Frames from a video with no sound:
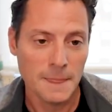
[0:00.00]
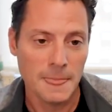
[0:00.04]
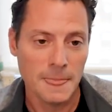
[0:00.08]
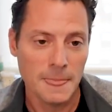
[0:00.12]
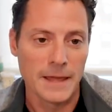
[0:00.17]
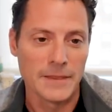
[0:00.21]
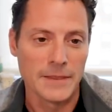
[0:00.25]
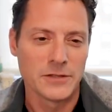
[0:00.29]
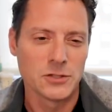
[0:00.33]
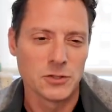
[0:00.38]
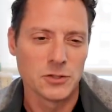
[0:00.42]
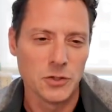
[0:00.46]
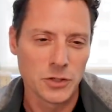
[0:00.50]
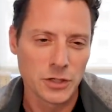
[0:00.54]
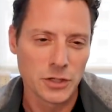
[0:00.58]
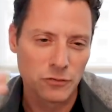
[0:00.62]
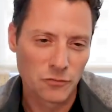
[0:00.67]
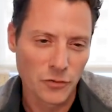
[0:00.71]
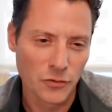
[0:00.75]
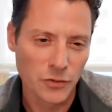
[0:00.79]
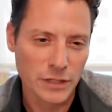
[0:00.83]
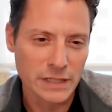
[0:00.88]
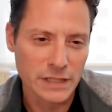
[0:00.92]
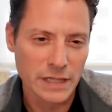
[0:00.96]
And so you can
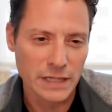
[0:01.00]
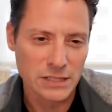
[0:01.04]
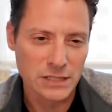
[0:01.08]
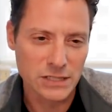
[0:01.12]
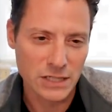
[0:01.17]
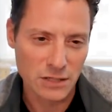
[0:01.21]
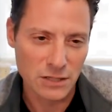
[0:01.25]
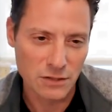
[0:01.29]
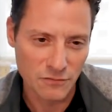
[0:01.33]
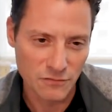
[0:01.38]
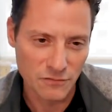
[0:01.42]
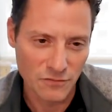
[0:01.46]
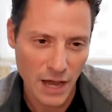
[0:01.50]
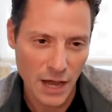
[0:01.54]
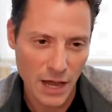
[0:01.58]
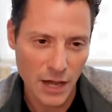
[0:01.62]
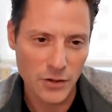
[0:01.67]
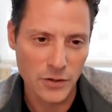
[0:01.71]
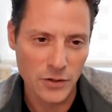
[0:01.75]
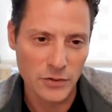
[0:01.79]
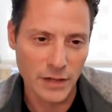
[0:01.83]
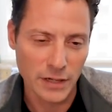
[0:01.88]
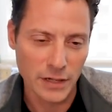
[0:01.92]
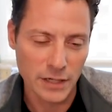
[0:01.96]
really then see the
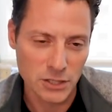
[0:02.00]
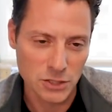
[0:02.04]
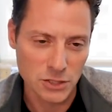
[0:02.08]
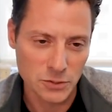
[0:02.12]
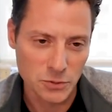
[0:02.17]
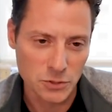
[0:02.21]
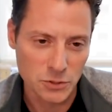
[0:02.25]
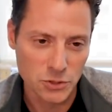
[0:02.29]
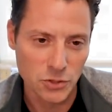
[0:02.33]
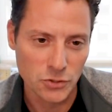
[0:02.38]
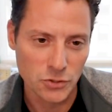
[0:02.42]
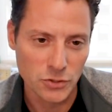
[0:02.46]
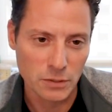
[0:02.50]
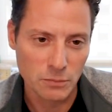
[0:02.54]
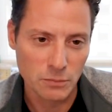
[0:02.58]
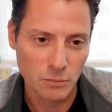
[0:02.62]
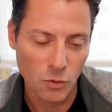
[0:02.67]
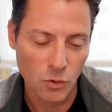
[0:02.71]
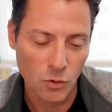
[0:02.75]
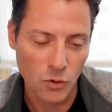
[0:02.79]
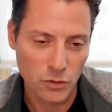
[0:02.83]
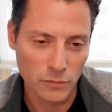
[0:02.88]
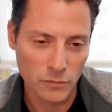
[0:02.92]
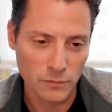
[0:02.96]
value in that customer journey
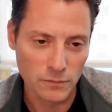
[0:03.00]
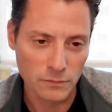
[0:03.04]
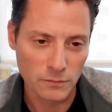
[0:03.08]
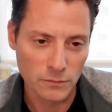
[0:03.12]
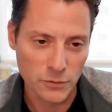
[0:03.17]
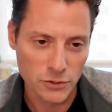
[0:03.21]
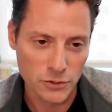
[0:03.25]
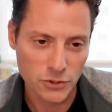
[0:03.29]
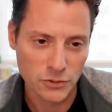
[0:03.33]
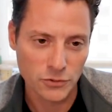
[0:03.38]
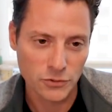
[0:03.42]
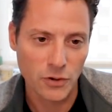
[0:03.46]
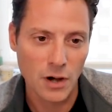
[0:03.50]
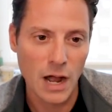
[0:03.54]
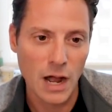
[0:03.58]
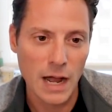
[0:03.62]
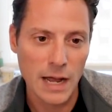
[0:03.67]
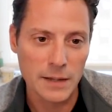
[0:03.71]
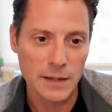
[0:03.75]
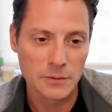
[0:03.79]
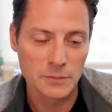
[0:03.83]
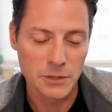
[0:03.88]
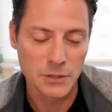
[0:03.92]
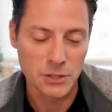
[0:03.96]
more
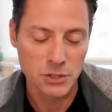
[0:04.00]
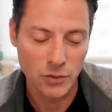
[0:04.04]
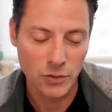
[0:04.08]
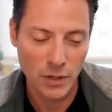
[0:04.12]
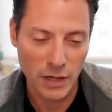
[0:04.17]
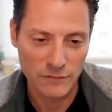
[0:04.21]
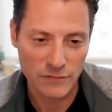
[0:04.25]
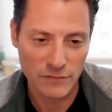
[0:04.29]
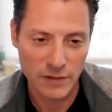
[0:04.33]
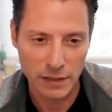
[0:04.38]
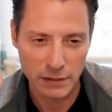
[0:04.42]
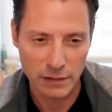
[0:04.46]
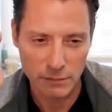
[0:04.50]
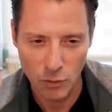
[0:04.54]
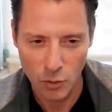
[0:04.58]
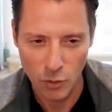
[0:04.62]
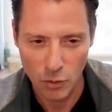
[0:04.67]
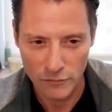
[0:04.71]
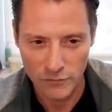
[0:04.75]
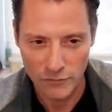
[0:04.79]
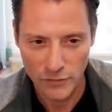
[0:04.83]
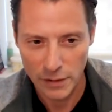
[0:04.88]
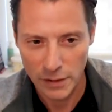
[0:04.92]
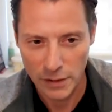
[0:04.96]
prescribed, because you have then more
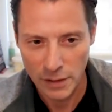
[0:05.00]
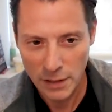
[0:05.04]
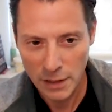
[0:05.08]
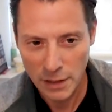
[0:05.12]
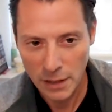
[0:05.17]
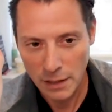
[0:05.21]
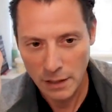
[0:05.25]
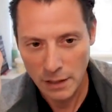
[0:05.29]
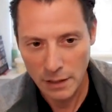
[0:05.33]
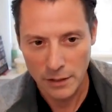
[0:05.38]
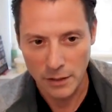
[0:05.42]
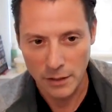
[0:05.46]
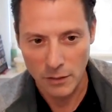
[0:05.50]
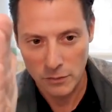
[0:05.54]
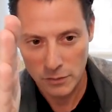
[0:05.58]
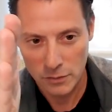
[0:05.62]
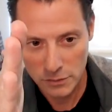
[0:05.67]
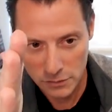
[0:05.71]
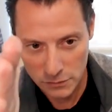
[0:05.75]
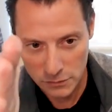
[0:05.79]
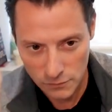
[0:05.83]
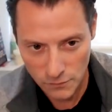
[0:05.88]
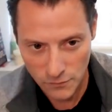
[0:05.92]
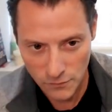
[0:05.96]
of a,
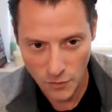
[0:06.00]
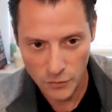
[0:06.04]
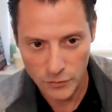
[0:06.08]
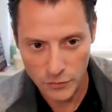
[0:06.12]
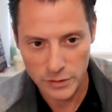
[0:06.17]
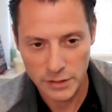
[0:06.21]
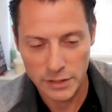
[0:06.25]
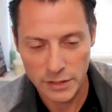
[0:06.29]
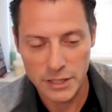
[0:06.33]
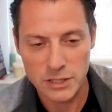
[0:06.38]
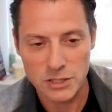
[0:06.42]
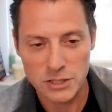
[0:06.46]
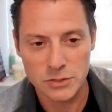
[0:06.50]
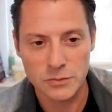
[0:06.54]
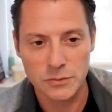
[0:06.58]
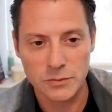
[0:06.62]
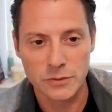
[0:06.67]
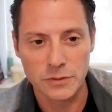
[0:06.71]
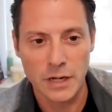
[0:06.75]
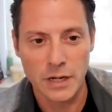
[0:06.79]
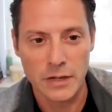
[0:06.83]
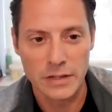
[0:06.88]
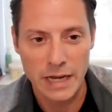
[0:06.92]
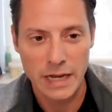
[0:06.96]
following the customer
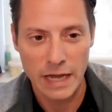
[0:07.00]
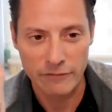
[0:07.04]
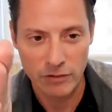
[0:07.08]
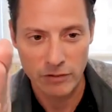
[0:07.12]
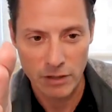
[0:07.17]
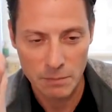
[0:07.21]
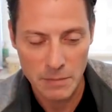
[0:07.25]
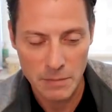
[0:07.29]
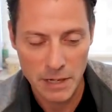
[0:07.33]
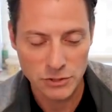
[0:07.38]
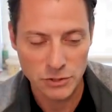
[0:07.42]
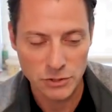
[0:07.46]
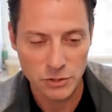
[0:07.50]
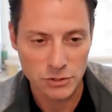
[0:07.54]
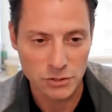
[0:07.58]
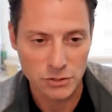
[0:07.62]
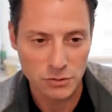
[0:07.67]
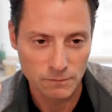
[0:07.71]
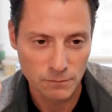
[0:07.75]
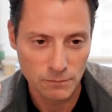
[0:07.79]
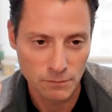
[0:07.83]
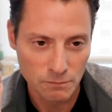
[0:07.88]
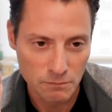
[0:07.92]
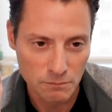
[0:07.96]
and then having a metric to
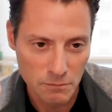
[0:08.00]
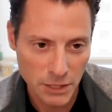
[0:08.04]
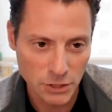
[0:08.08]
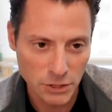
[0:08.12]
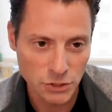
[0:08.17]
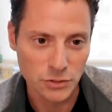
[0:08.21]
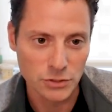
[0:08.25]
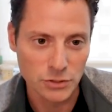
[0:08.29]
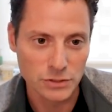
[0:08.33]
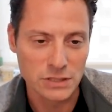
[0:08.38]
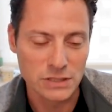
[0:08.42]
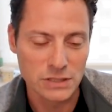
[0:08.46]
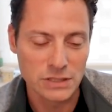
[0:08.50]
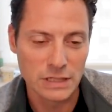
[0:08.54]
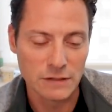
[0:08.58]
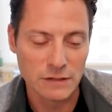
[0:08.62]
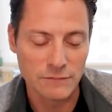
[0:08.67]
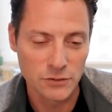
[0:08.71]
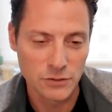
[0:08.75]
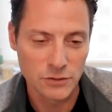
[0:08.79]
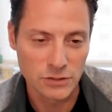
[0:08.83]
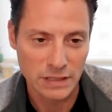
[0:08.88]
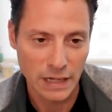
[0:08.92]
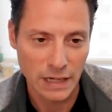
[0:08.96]
measure it to see if
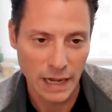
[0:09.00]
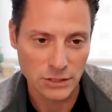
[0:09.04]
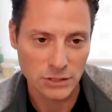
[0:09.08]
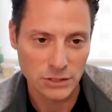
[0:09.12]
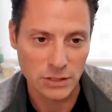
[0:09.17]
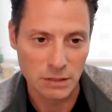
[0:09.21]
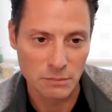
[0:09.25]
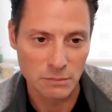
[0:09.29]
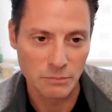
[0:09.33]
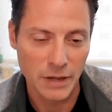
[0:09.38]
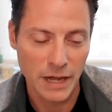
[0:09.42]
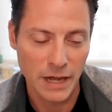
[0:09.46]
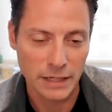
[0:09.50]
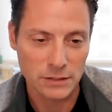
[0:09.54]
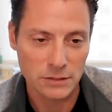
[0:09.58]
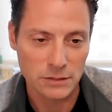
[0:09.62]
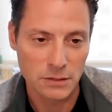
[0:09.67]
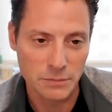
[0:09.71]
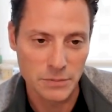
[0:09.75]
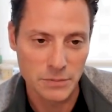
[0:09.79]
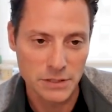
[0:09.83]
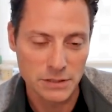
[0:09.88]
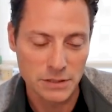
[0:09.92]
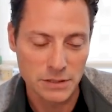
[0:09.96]
there's an actual impact to
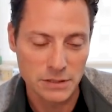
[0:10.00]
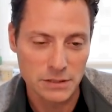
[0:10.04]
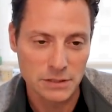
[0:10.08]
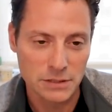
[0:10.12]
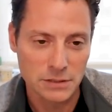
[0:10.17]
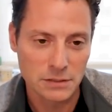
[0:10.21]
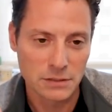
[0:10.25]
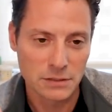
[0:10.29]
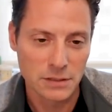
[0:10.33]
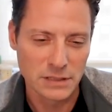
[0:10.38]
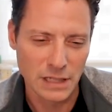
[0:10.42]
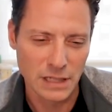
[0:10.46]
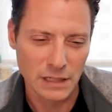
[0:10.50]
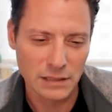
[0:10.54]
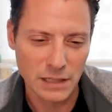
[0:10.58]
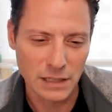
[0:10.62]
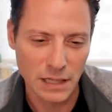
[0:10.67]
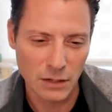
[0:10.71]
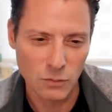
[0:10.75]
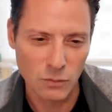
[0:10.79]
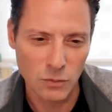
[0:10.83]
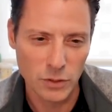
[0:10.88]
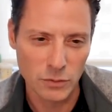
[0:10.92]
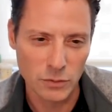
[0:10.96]
the business. Is that kind
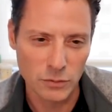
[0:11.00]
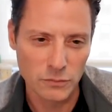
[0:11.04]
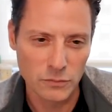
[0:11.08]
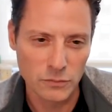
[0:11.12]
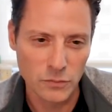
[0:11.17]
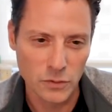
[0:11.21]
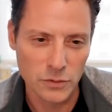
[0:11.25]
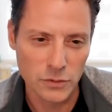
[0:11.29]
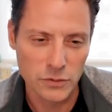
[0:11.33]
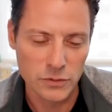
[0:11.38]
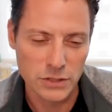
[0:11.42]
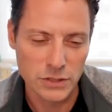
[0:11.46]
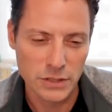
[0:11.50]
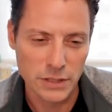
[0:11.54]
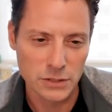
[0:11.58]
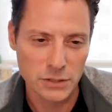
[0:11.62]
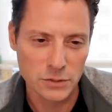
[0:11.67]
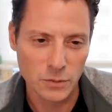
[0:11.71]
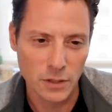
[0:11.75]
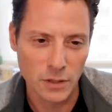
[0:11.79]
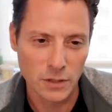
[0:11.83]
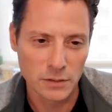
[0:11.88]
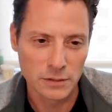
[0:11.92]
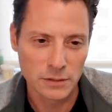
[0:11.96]
of what you're seeing as
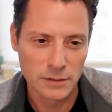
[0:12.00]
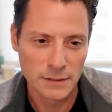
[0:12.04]
well?